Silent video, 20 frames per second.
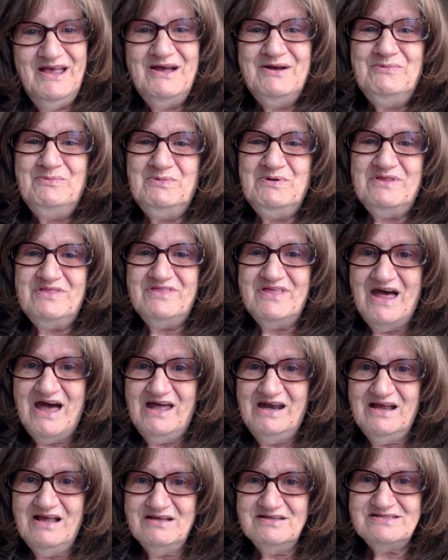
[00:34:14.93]
And with
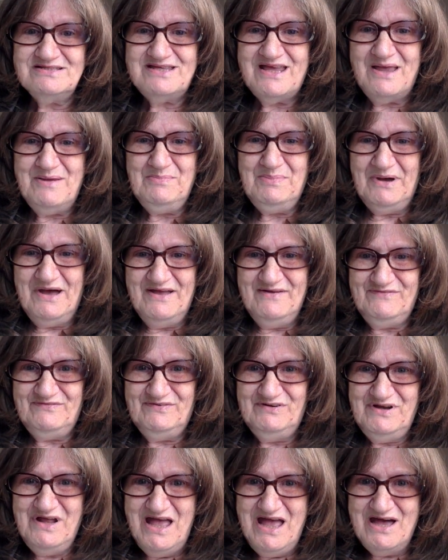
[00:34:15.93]
that, I will say bye
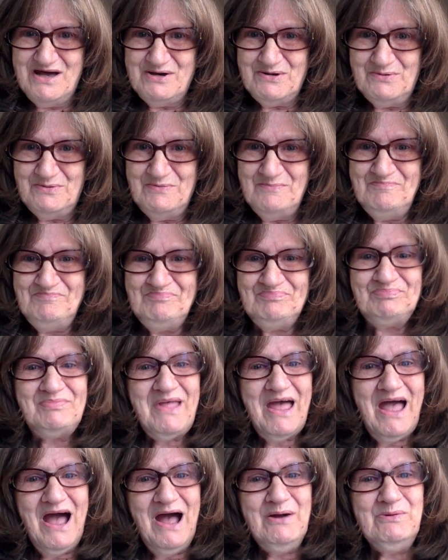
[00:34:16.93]
for now.
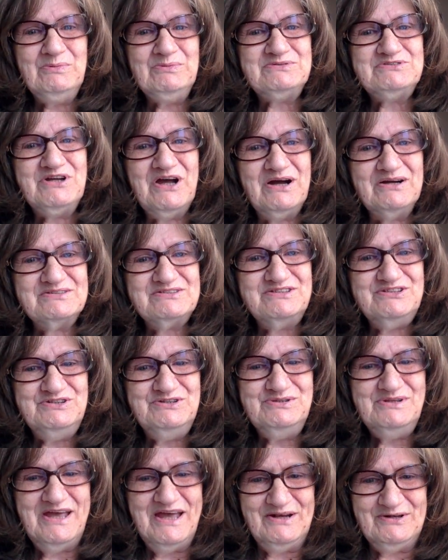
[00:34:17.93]
I will talk to
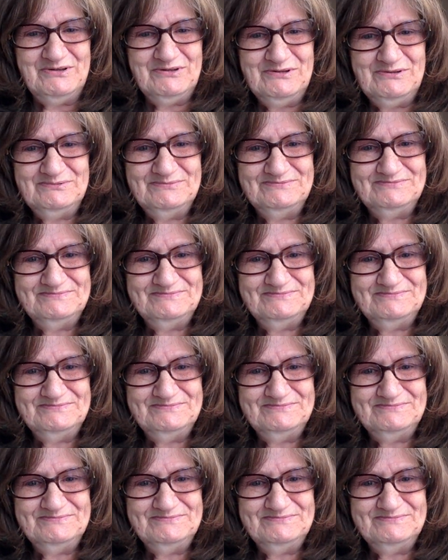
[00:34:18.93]
you later.